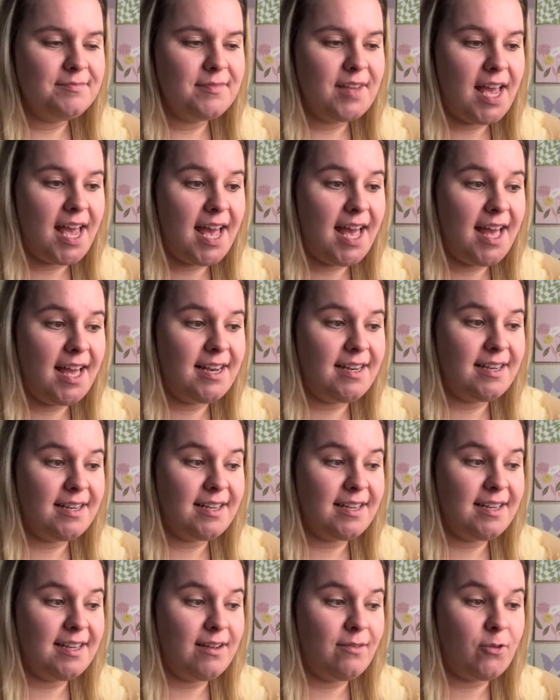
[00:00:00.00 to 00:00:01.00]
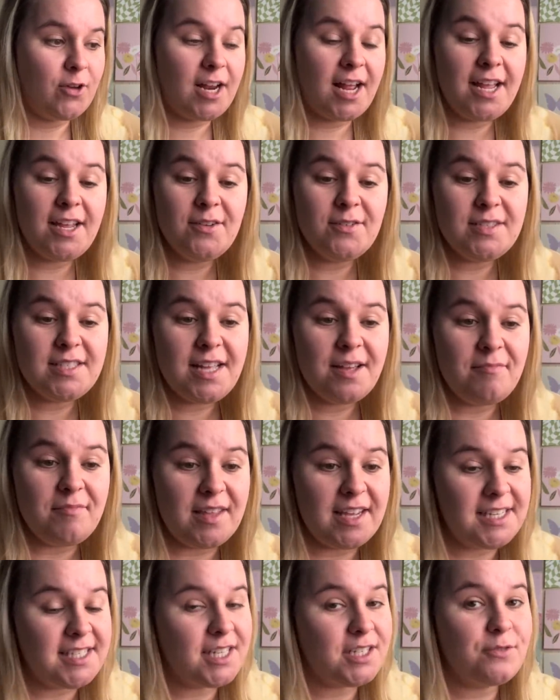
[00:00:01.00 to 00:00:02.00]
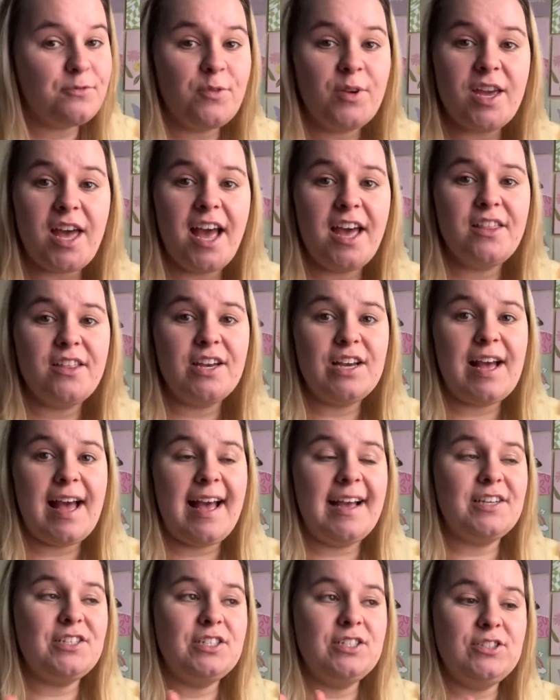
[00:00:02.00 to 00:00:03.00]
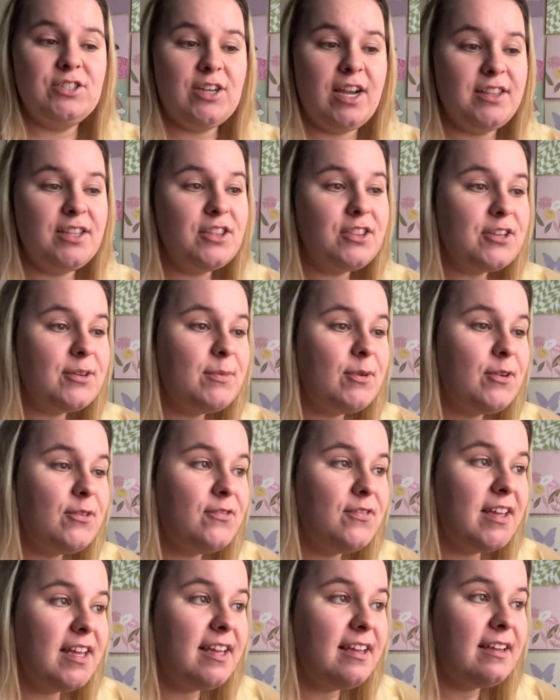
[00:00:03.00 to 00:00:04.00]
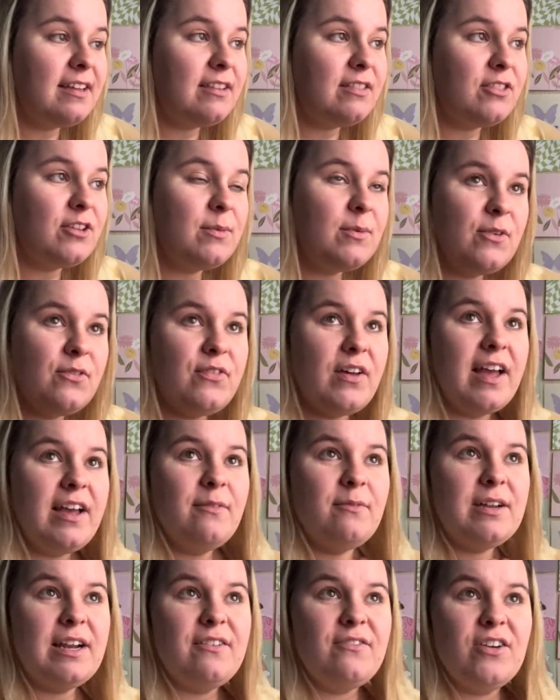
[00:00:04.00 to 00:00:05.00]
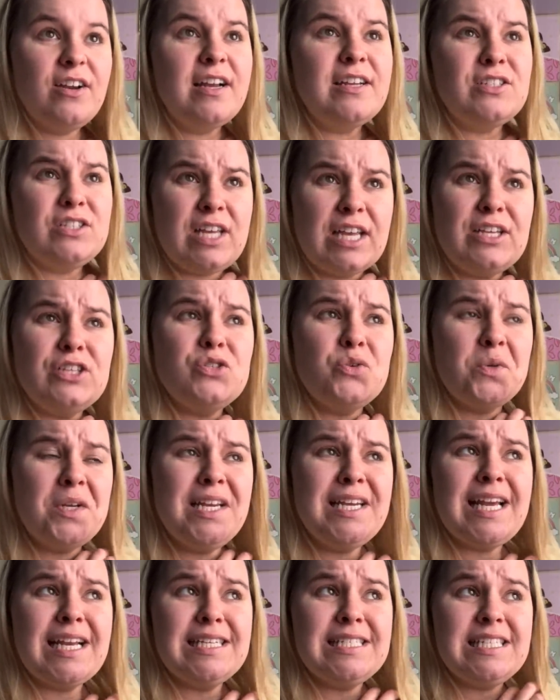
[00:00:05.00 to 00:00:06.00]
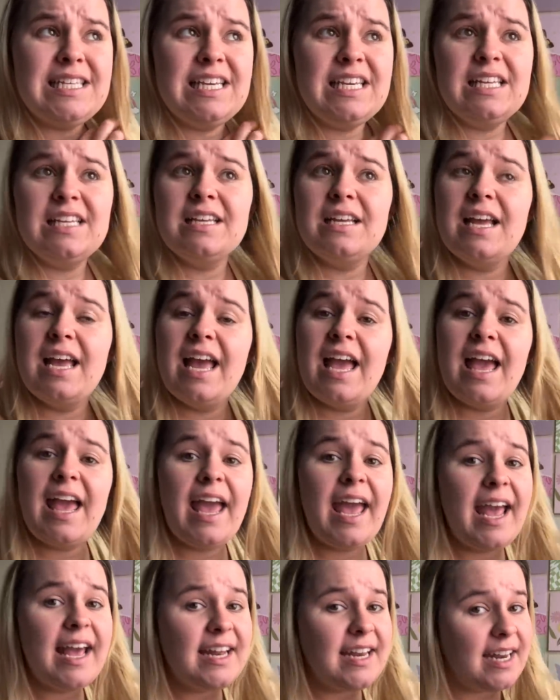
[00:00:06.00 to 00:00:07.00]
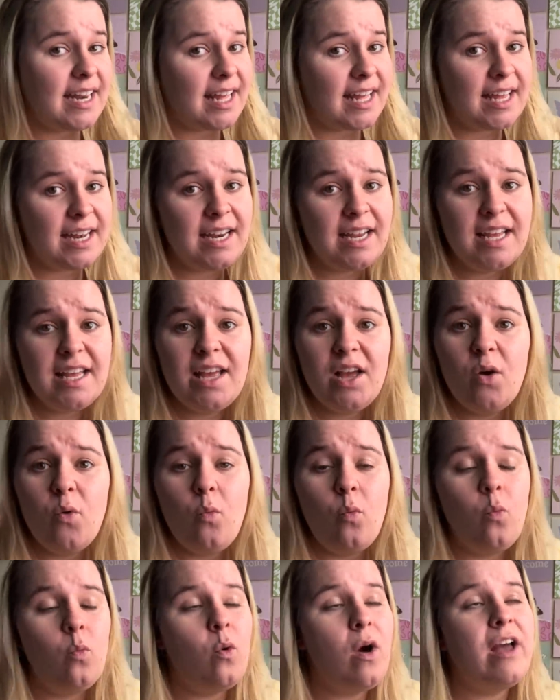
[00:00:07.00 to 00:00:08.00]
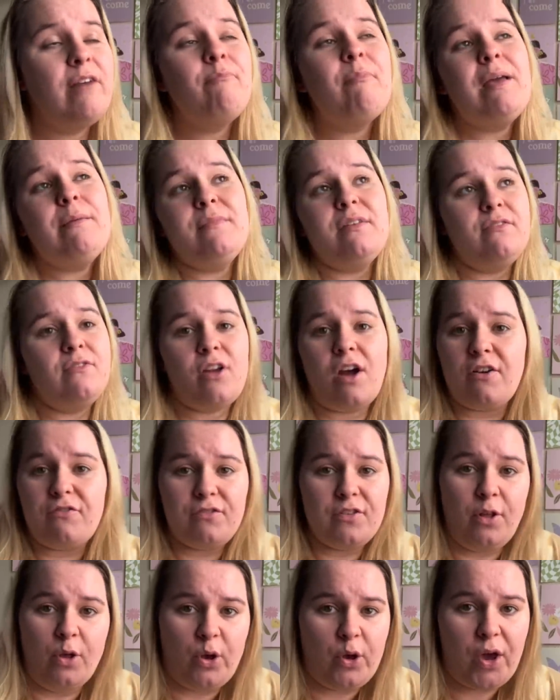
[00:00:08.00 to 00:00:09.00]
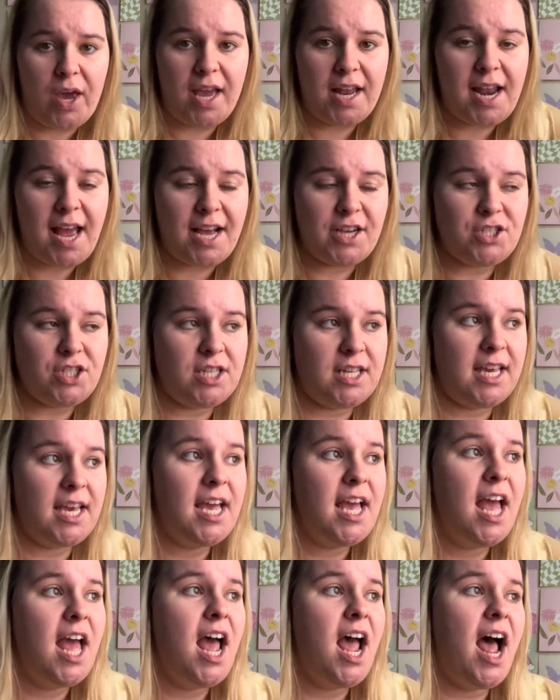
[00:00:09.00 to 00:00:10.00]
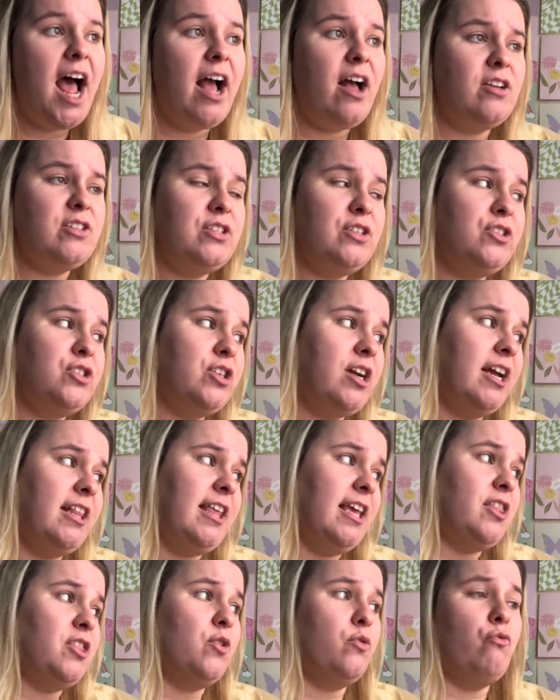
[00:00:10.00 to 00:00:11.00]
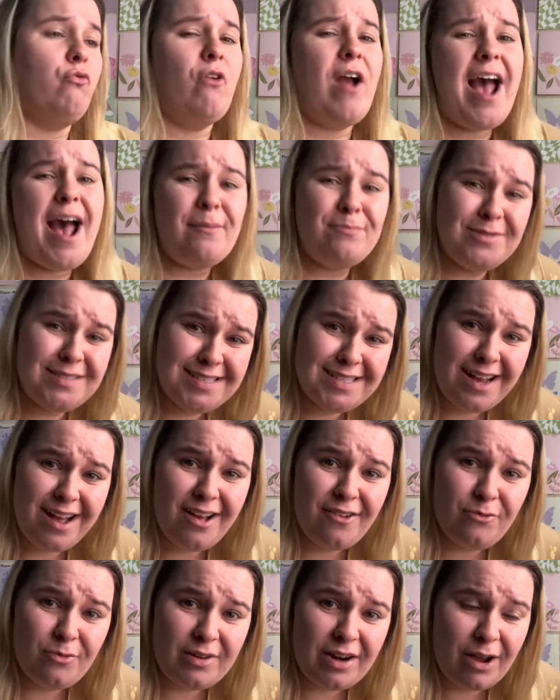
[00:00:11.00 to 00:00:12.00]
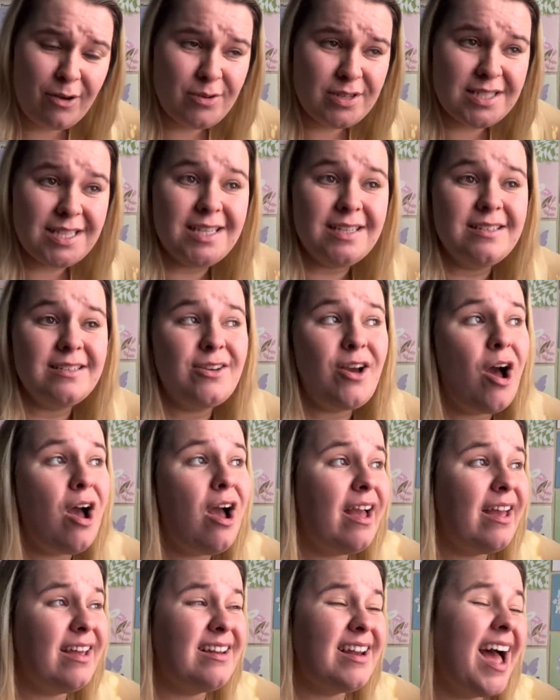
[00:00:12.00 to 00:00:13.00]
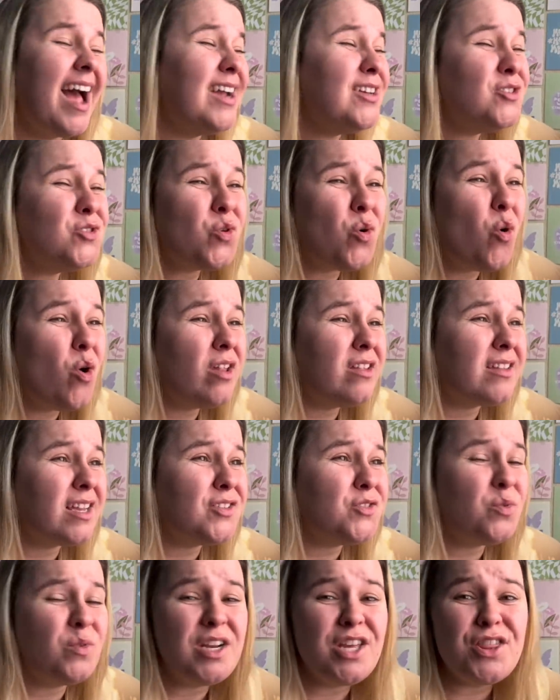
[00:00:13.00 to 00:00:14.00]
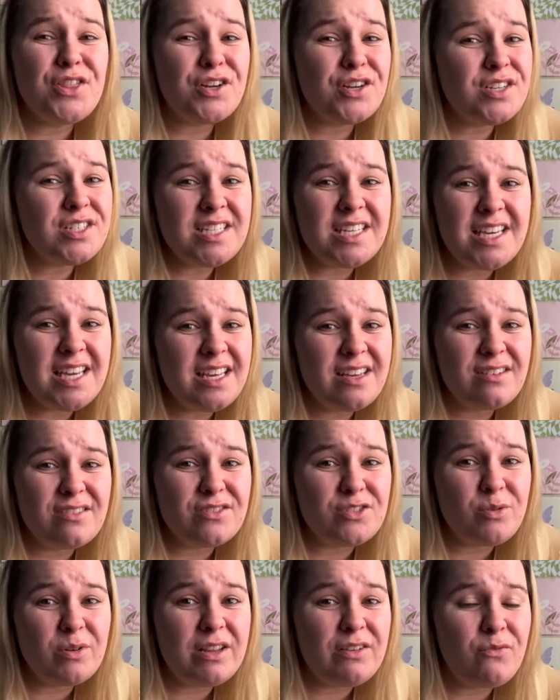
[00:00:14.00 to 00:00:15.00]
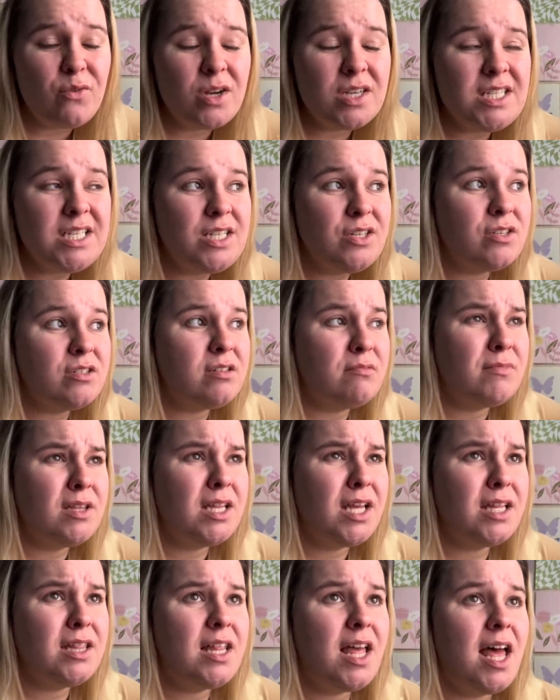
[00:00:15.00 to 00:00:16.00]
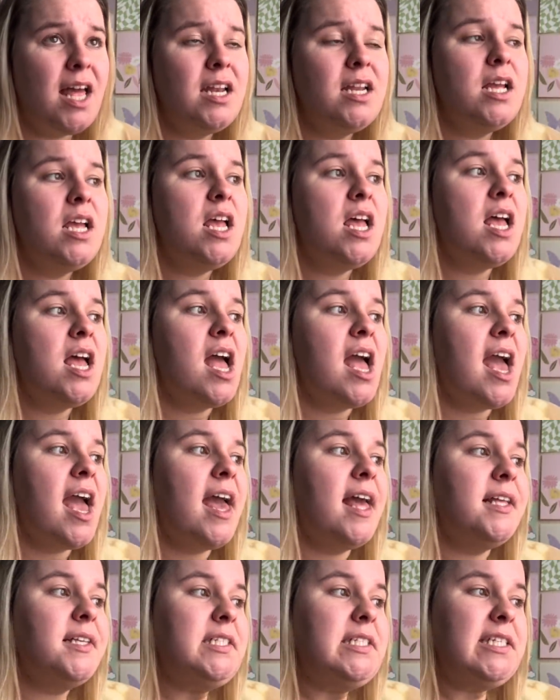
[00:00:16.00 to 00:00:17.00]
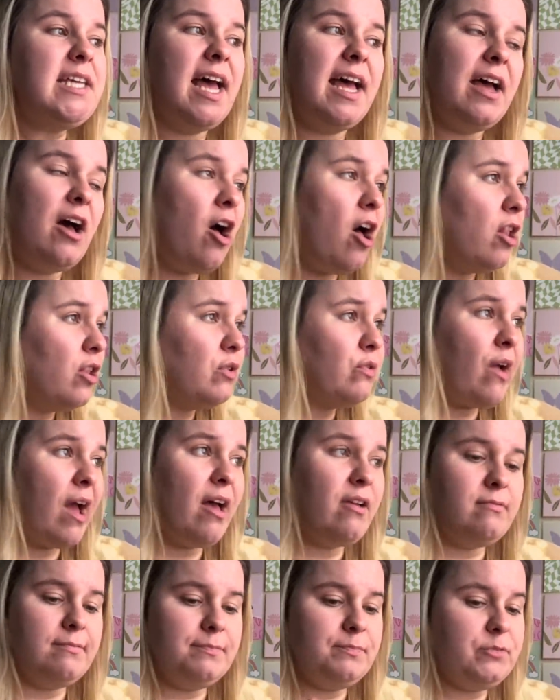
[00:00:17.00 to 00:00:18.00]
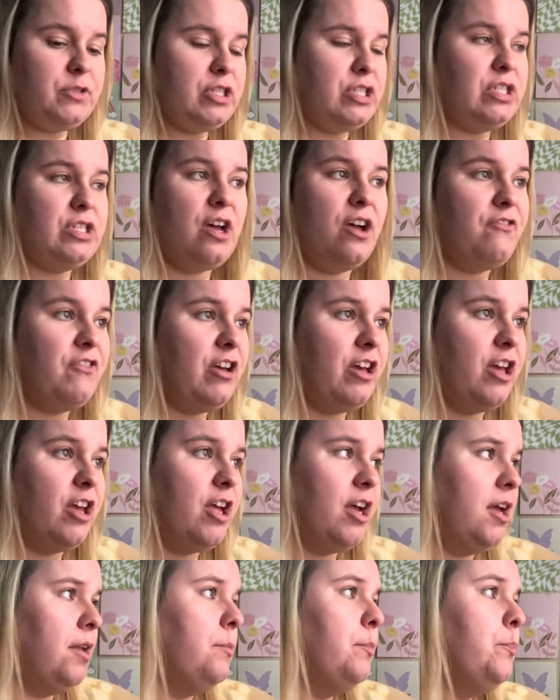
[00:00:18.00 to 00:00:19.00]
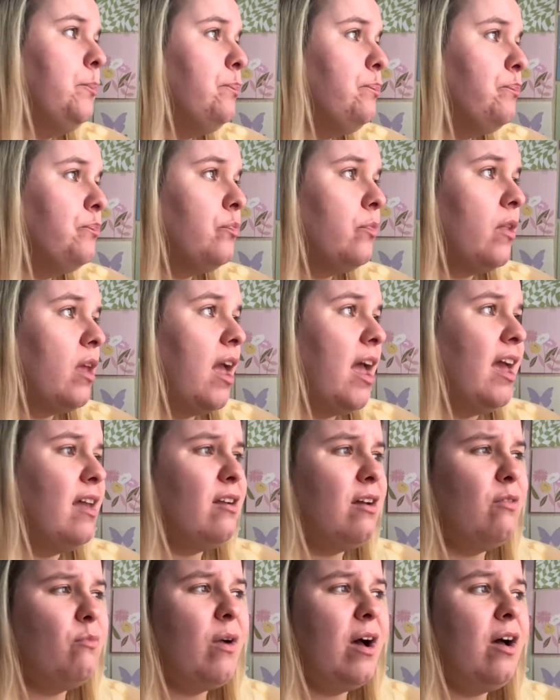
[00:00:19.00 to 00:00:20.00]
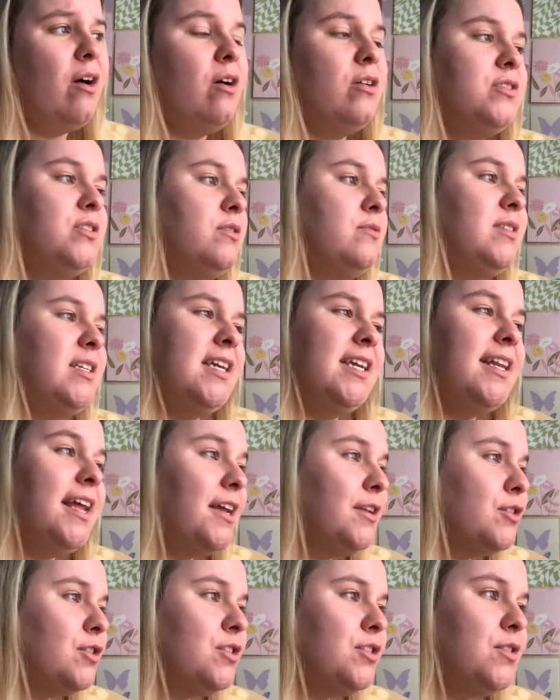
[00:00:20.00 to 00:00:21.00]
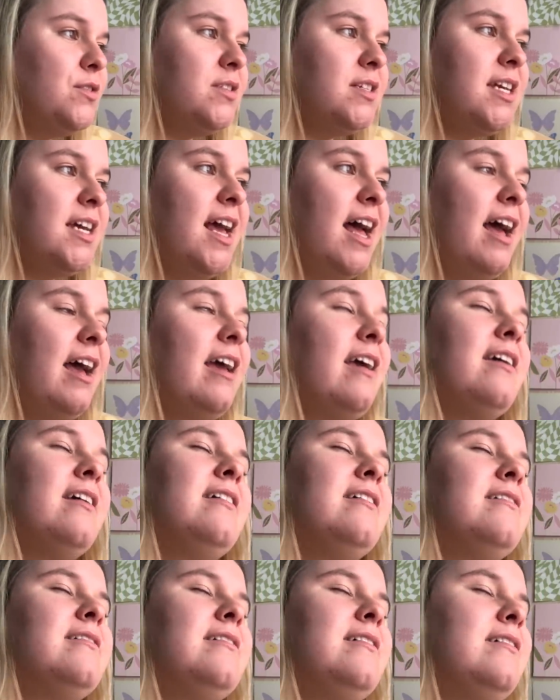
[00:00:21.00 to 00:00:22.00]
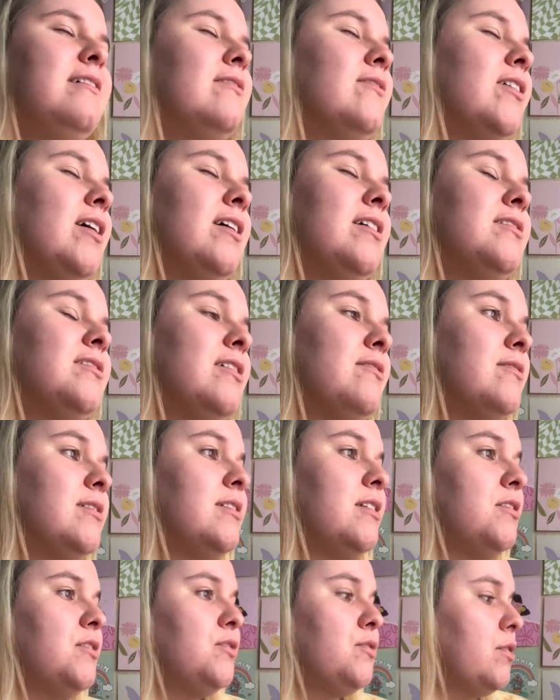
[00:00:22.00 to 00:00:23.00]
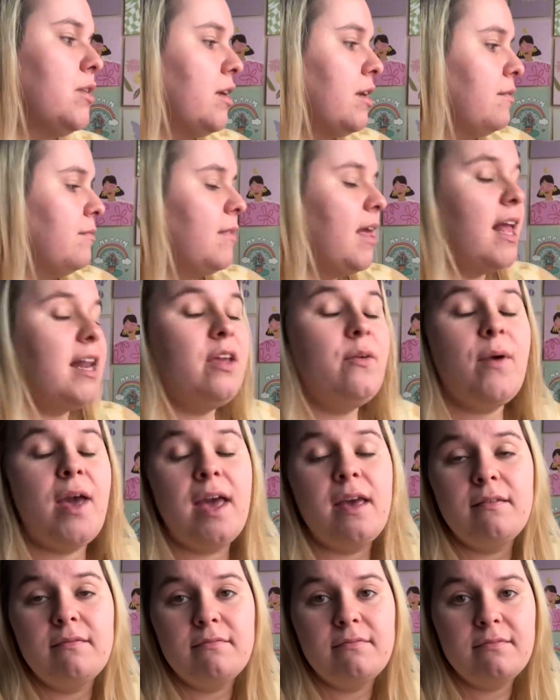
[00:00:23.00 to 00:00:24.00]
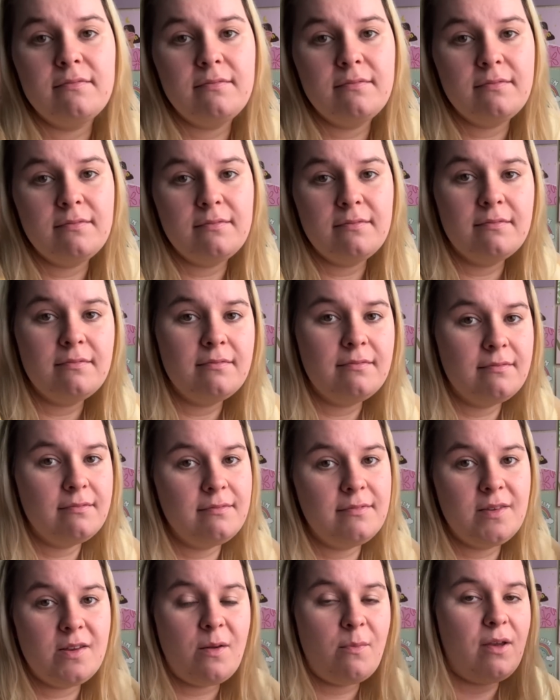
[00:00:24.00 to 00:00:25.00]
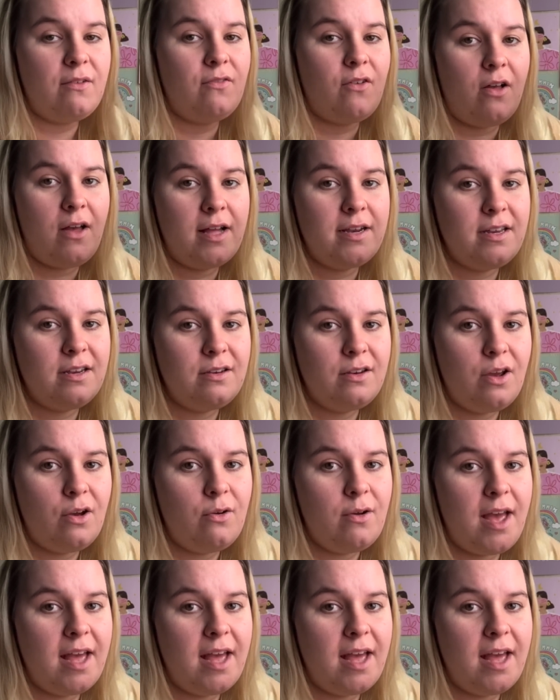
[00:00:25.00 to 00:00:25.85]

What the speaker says: And when I used them, they didn't work either. I actually tried the Thermofit, whatever, in like 2019, hated it. It made me not feel great, actually. I also tried like the wrap stuff when I was in high school in like 2013 or 2014 or something like that. And yeah, all around, just not very good. And while also teenagers using it, I was such a dork. Anyway, it's not my fault. I didn't know.